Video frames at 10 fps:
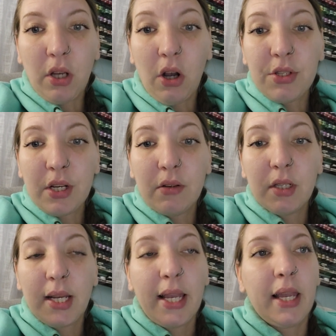Also,
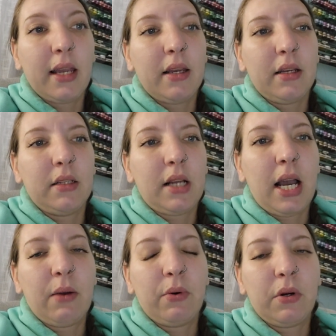and
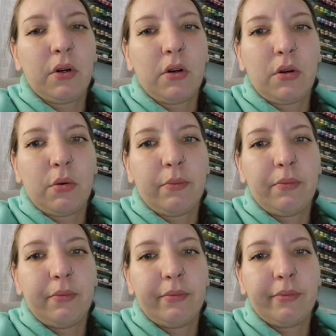I've
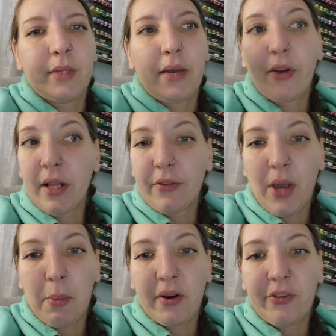got the
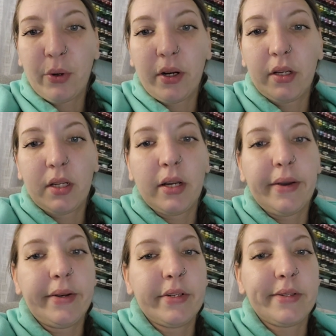fabric for it.
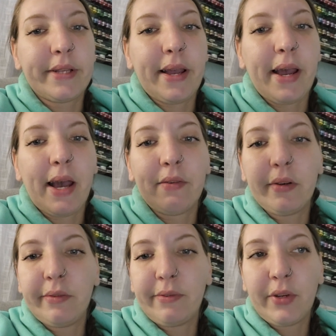I just
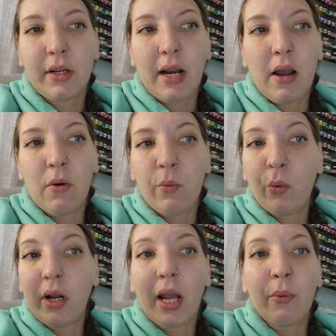haven't figured out
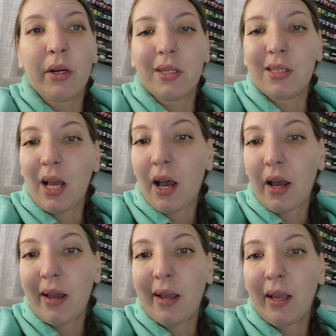what I want to
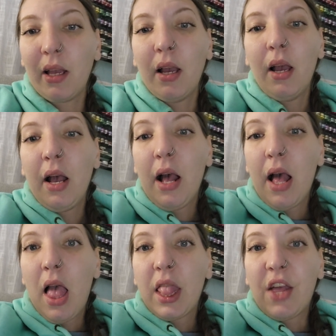dye
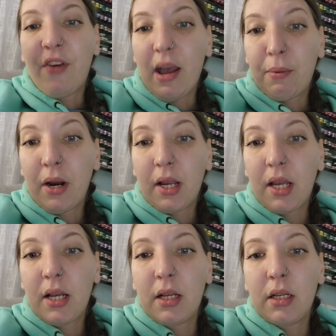the fabric
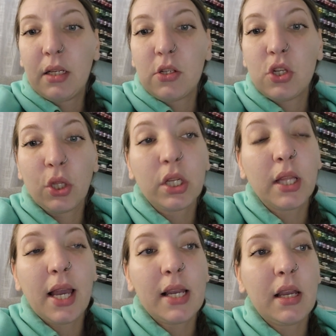to look
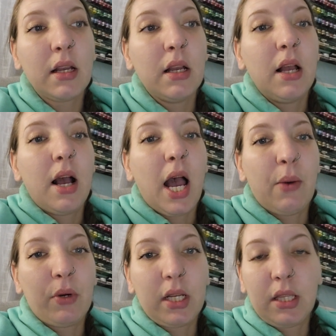like. I
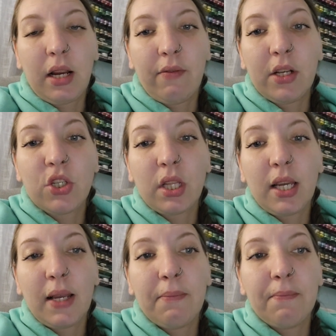will get there
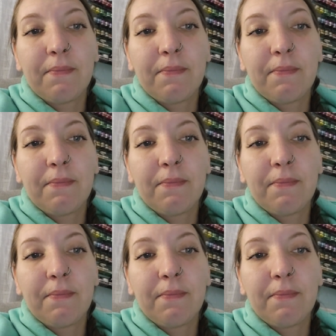eventually.